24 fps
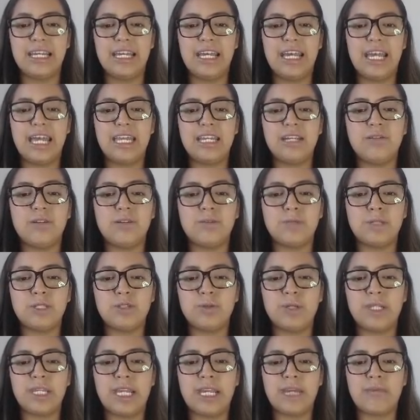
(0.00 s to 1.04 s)
anywhere
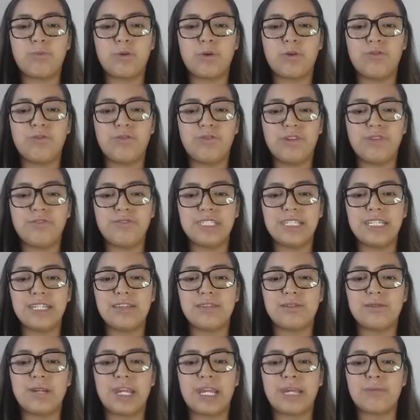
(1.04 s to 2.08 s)
between April 15th
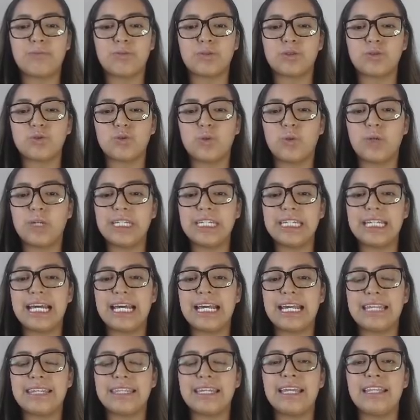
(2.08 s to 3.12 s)
through April
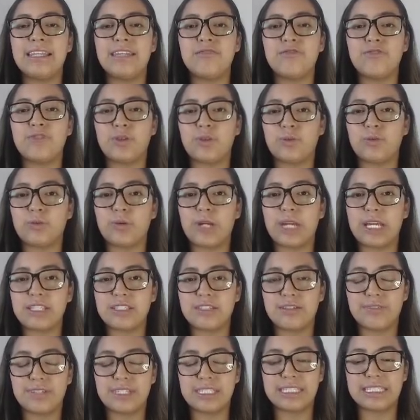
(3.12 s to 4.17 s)
29th. And then for the rest
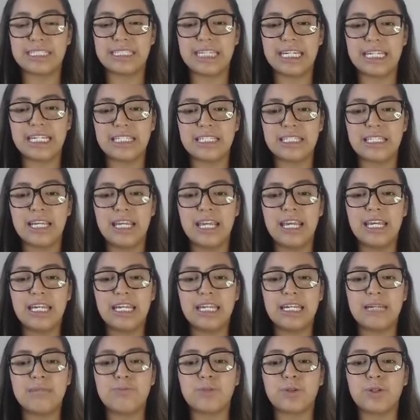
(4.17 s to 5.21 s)
of the state,
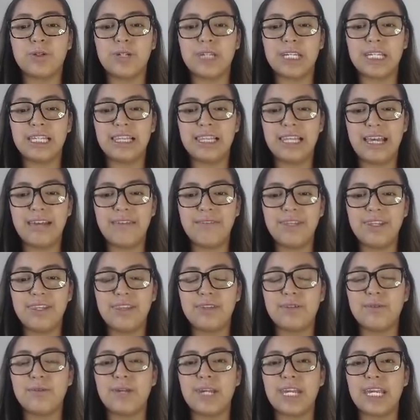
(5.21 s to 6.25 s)
April 11th
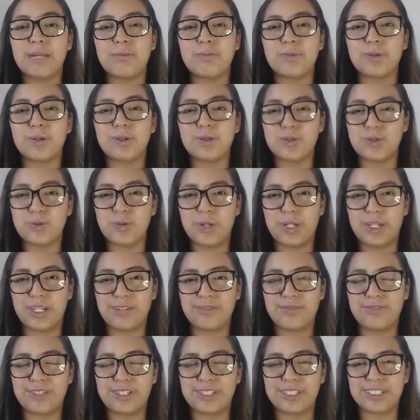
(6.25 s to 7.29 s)
through April
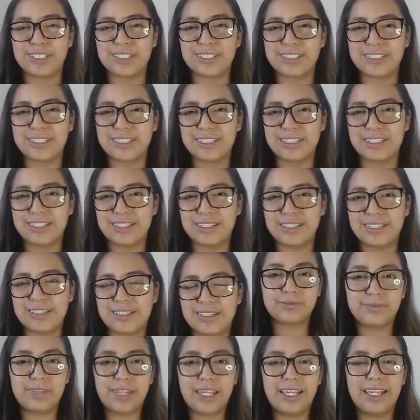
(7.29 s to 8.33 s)
21st.
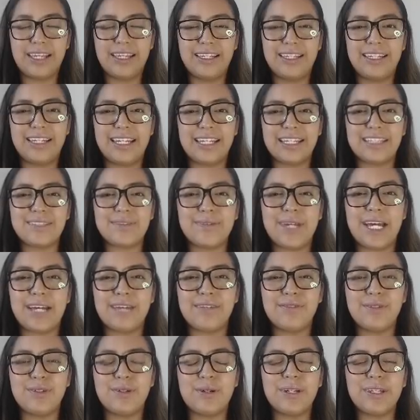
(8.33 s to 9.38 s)
Next, we
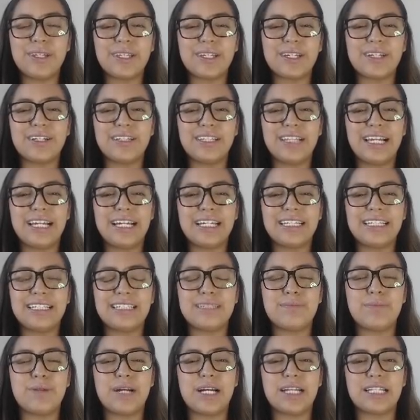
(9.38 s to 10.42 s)
have North Carolina
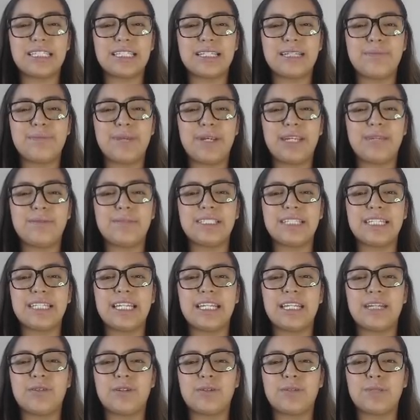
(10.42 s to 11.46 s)
depositing payment
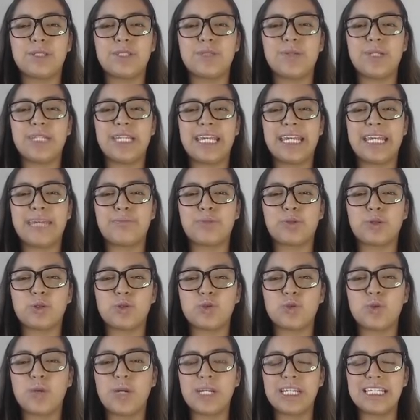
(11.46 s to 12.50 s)
anywhere between April
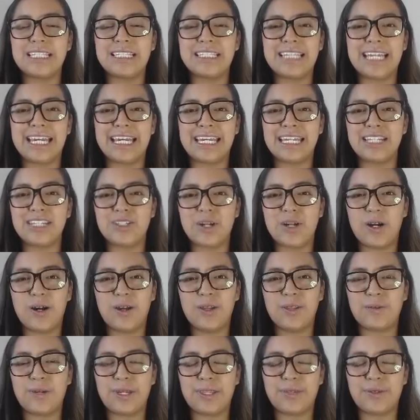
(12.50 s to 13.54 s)
22nd all
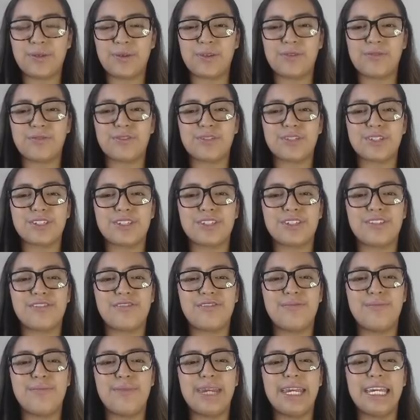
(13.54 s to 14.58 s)
the way through the 1st
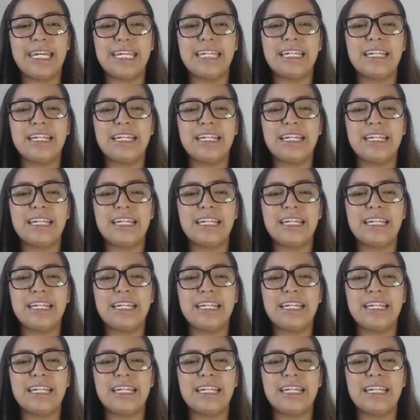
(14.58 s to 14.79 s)
of May.